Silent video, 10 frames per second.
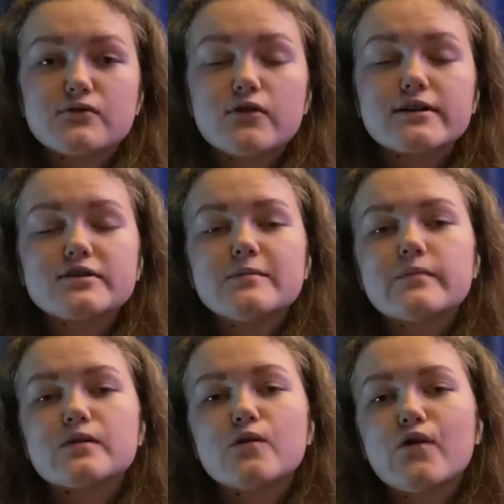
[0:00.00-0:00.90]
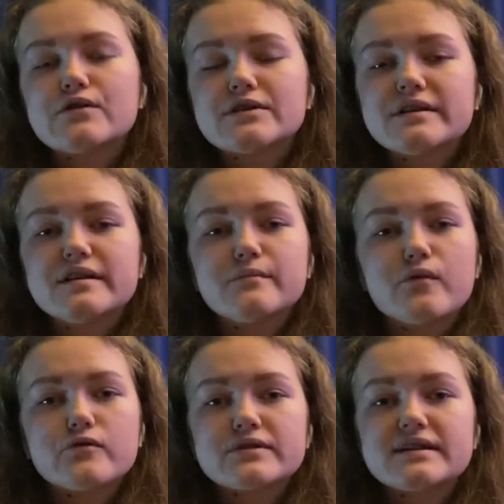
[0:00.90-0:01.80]
for example, hockey,
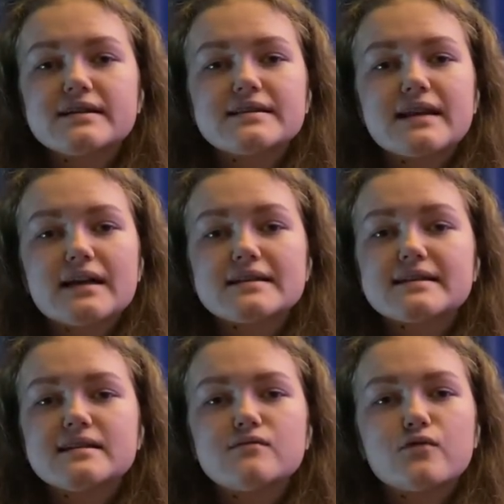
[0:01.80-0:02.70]
boxing, dancing,